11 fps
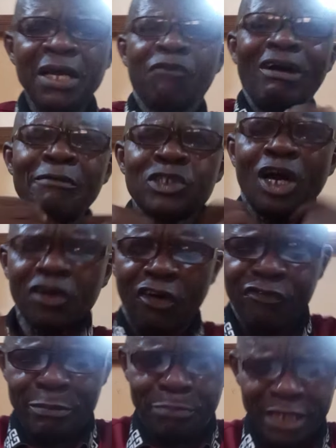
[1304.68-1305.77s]
When we talk
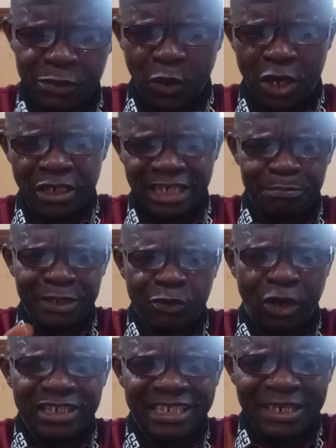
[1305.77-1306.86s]
of a big word
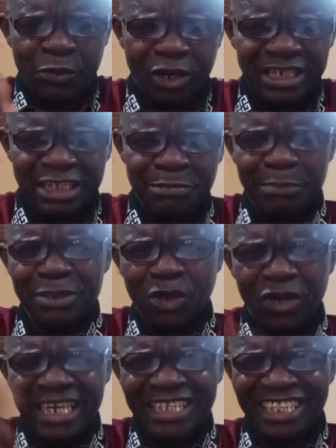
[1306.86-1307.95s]
is a word. It may be
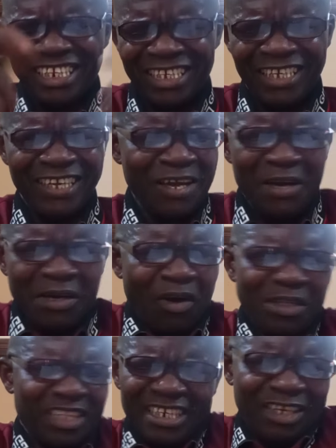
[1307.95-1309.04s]
only three
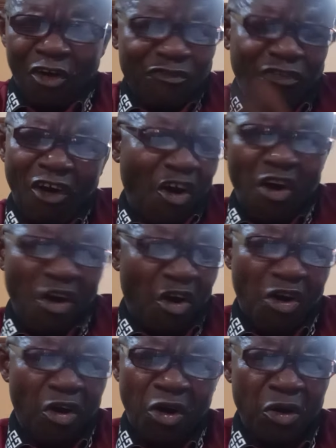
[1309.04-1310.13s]
or
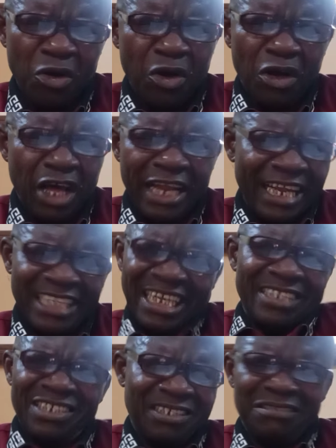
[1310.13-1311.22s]
four
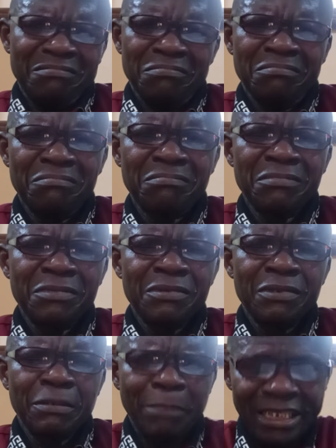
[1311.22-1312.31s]
letters.
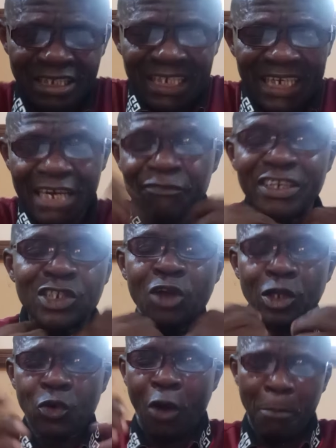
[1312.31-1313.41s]
But if it's
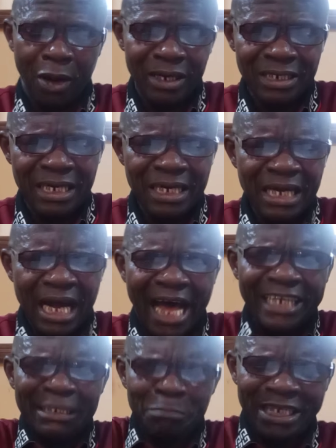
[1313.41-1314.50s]
not common
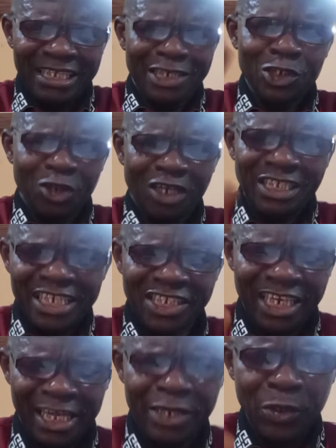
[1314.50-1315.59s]
and the meaning is not
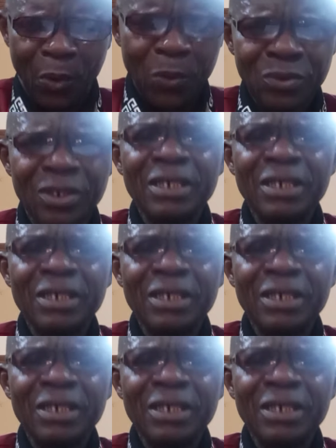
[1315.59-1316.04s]
easily known,